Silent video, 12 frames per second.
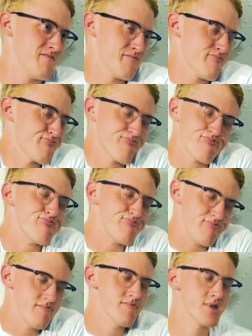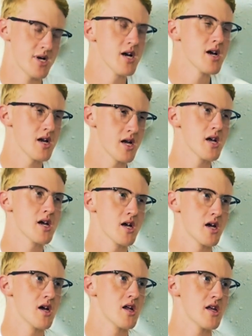sales. To them it's sales. To
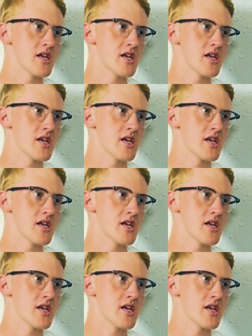me, it's